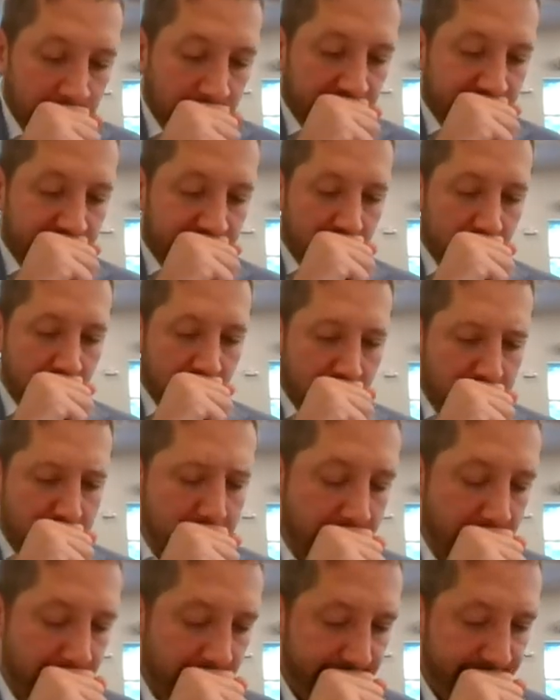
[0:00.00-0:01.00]
So
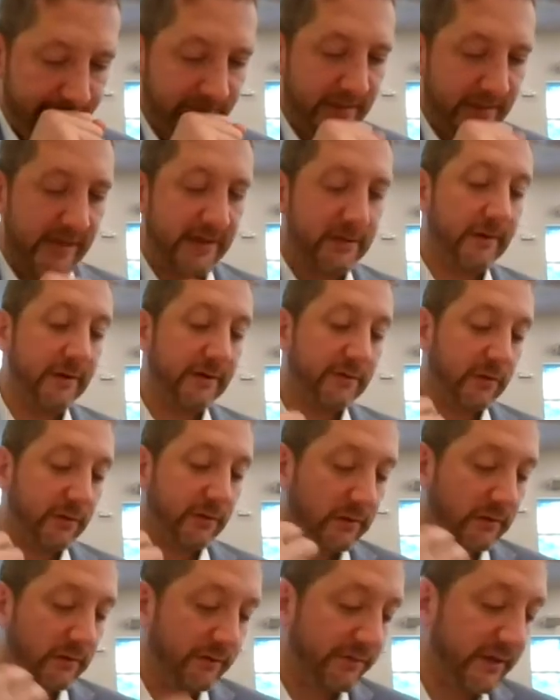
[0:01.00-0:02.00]
anyway, so
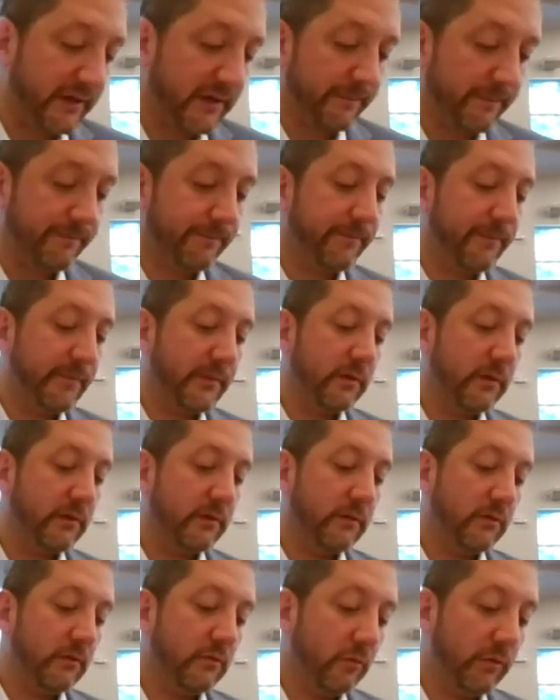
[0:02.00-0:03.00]
the Levium,
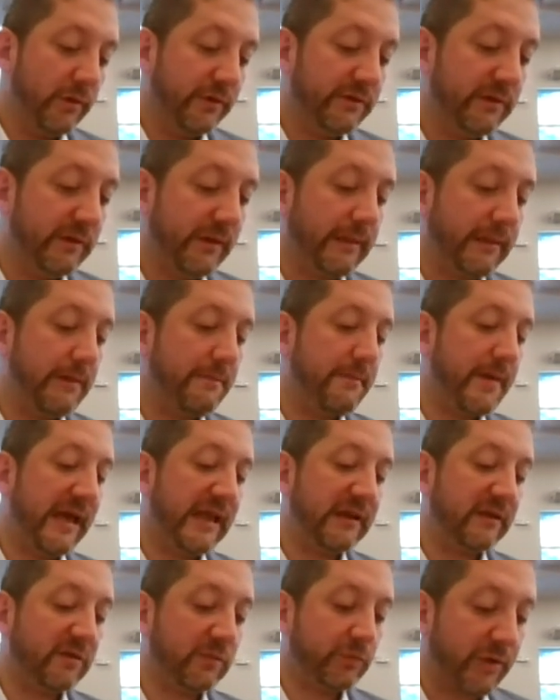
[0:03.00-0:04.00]
we see that the main
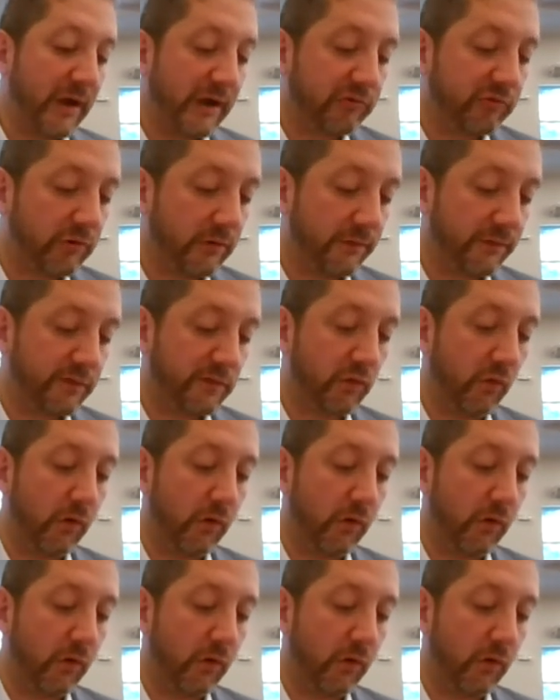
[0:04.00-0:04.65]
expression of